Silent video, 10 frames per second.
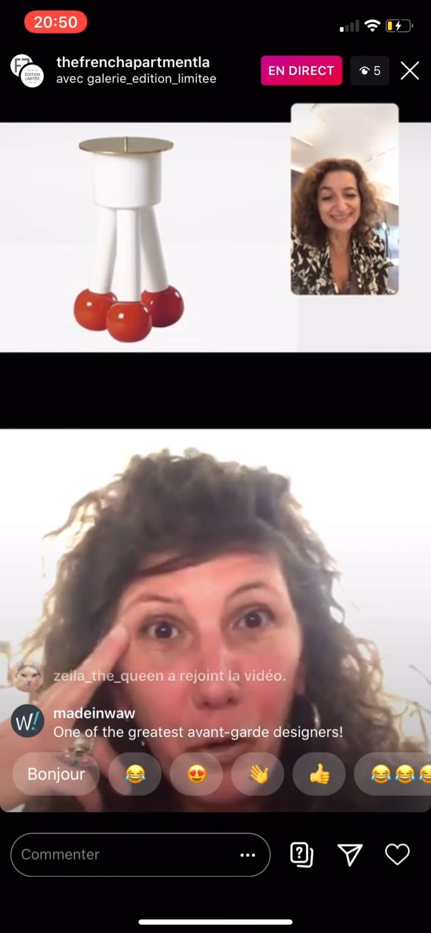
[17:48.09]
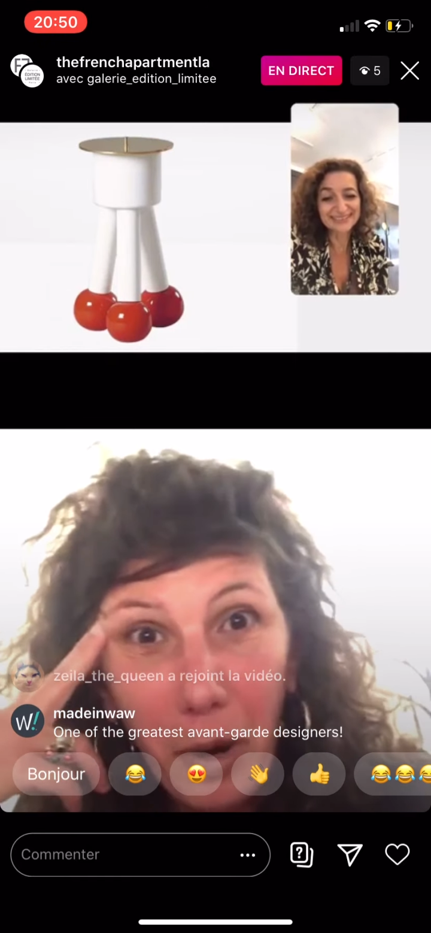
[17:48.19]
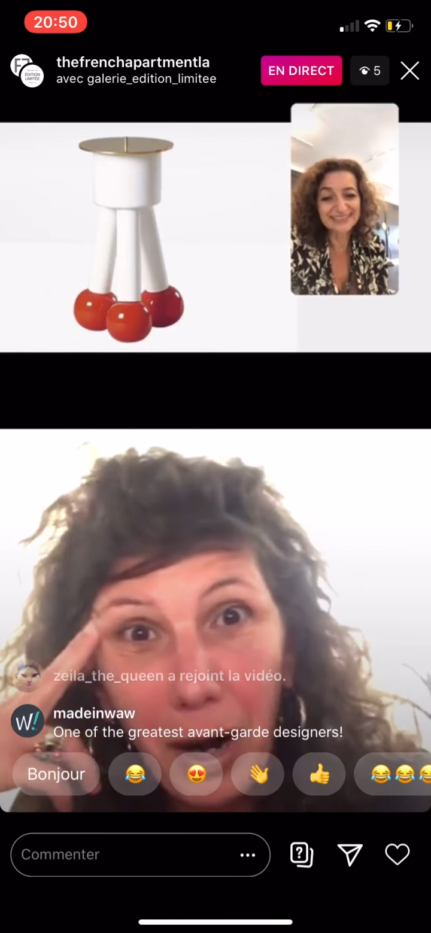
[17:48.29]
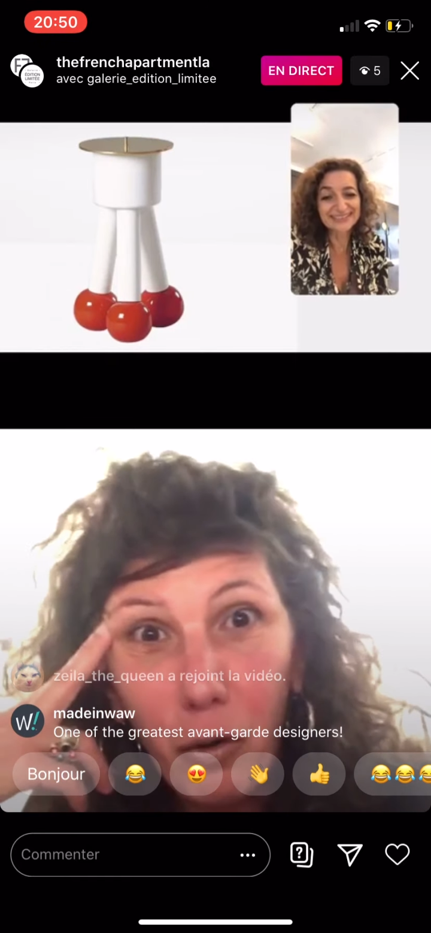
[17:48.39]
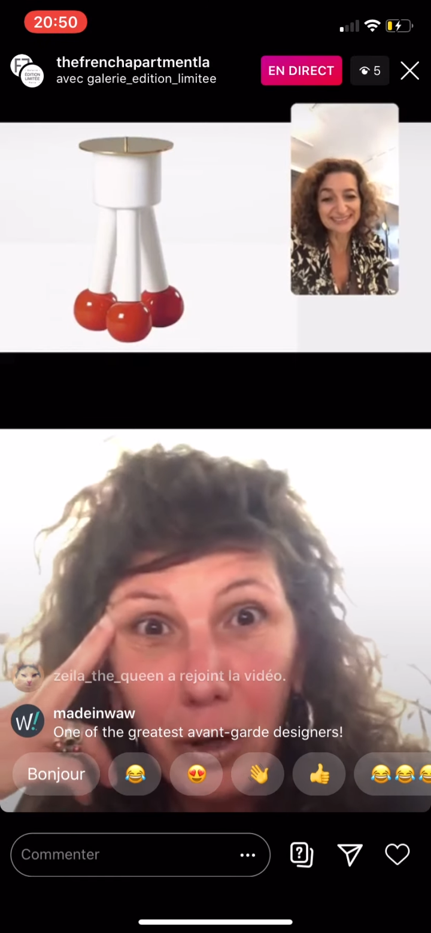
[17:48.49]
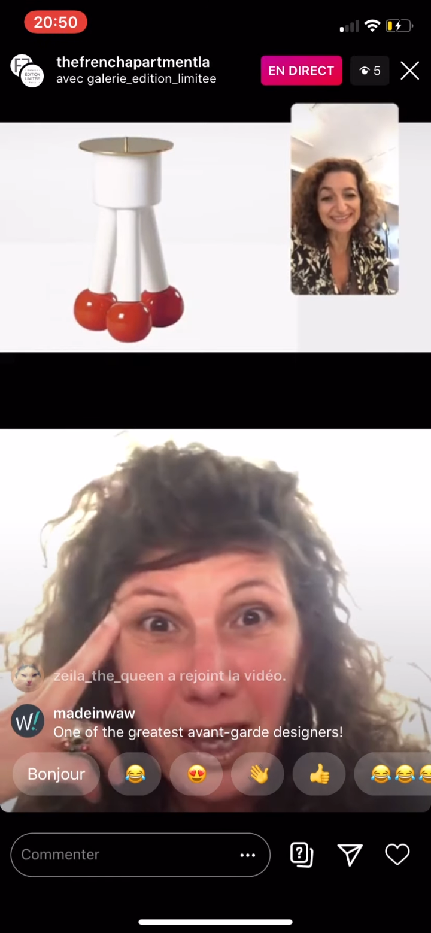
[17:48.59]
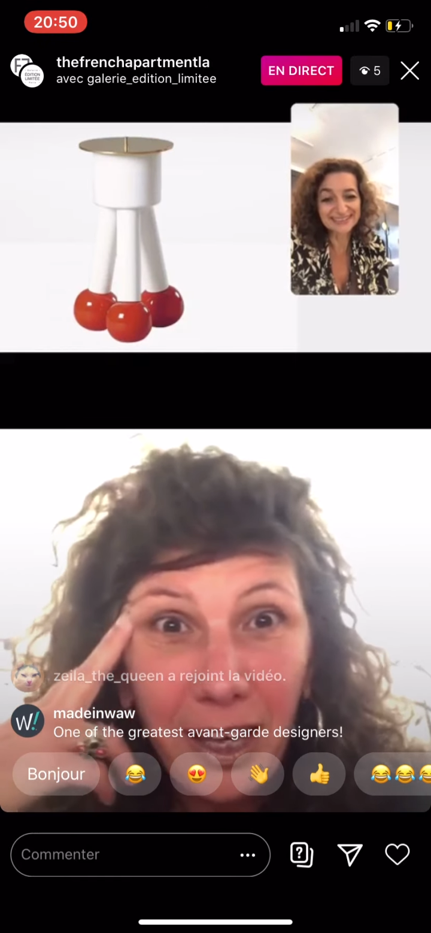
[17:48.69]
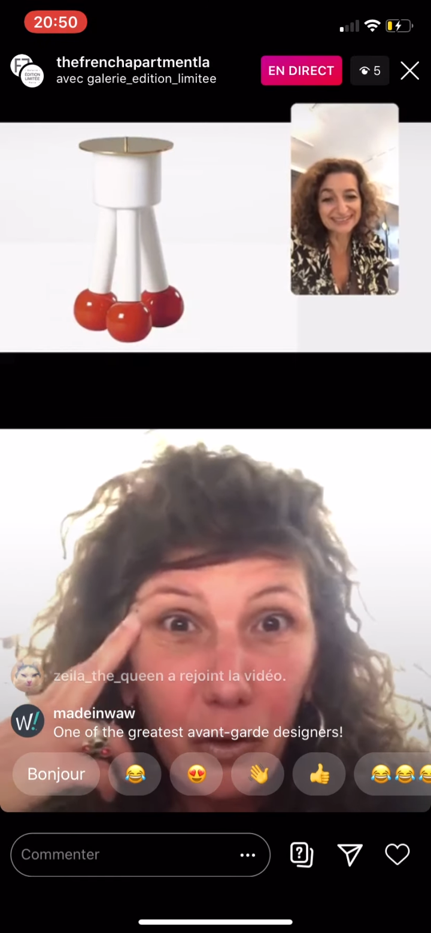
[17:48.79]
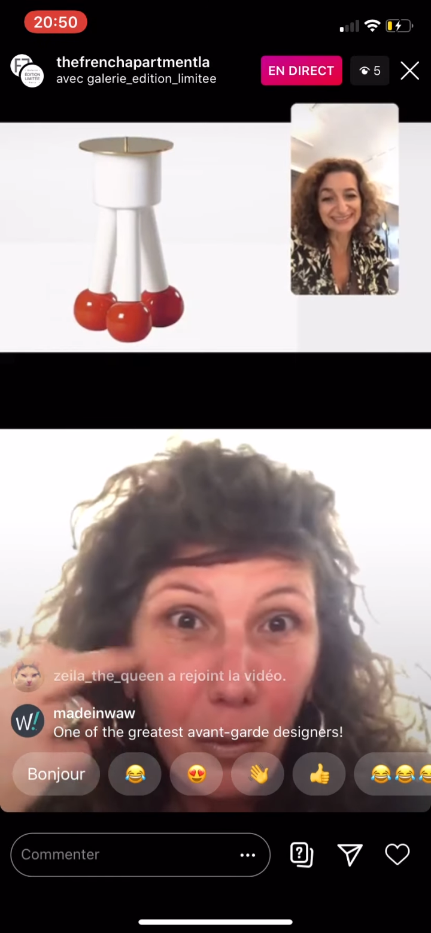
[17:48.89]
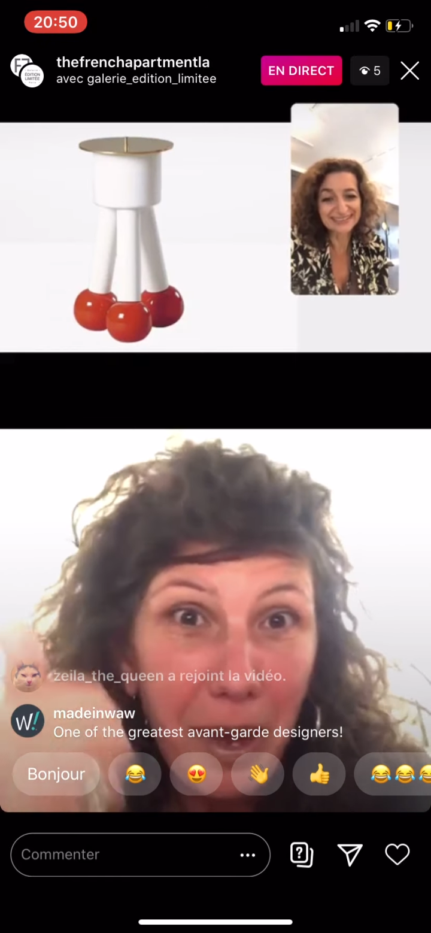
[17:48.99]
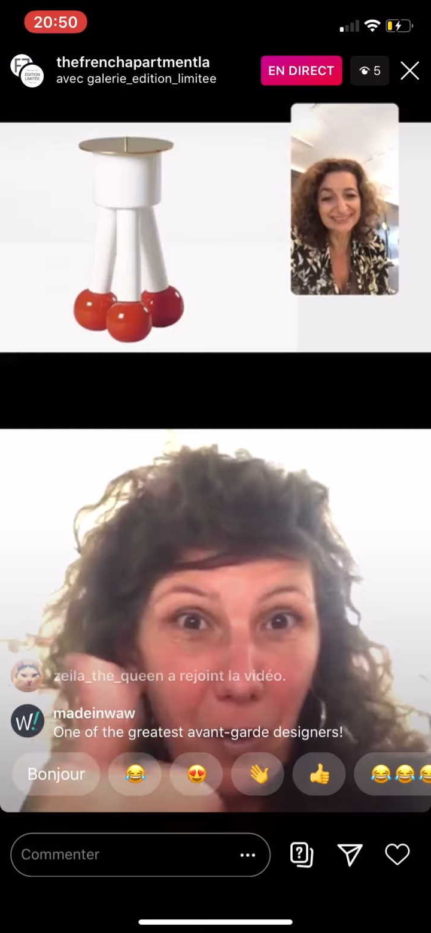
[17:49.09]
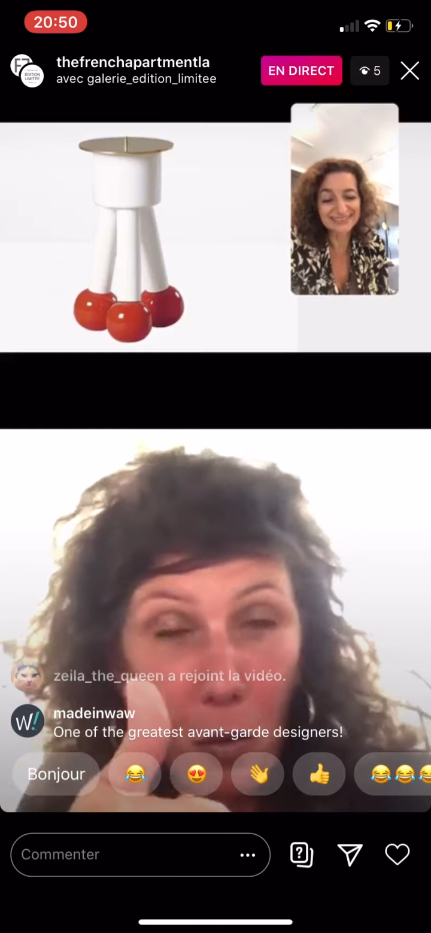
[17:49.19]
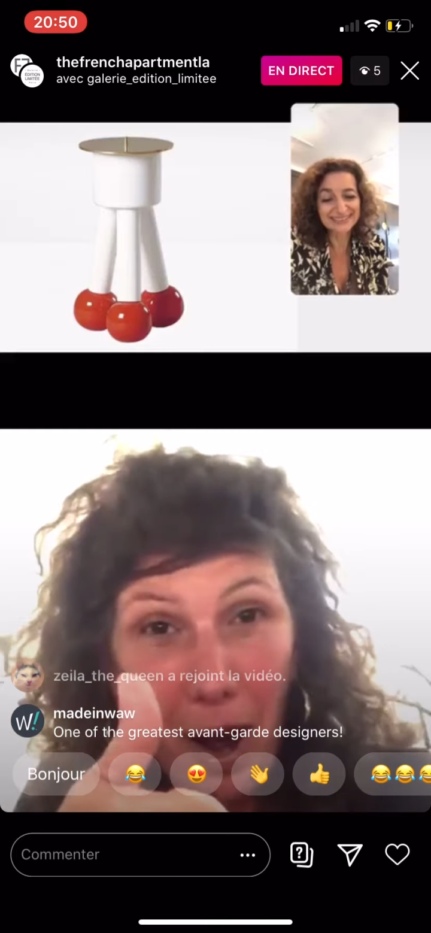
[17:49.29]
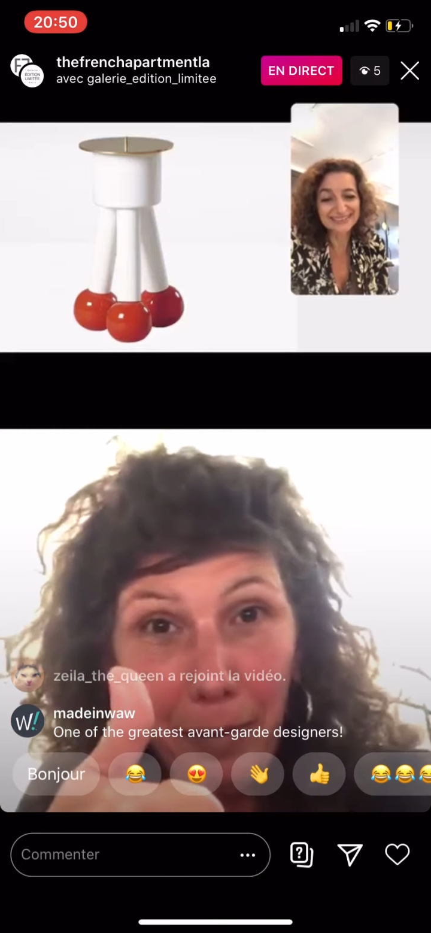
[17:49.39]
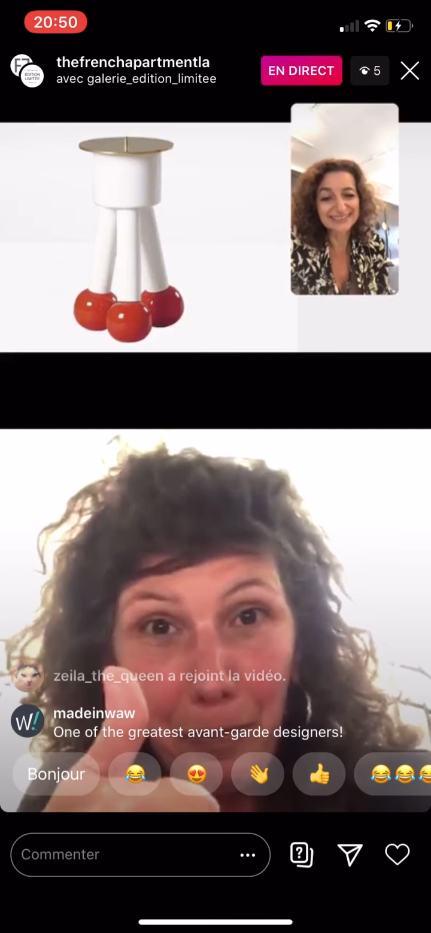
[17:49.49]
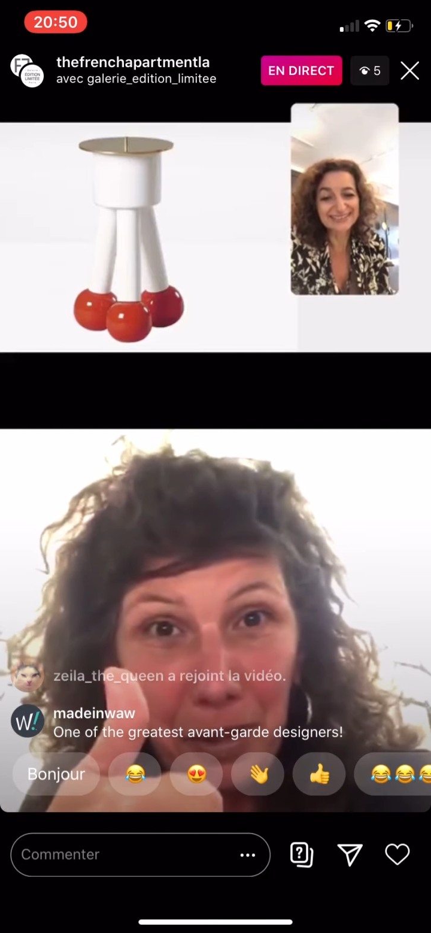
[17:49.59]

We are okay to make 1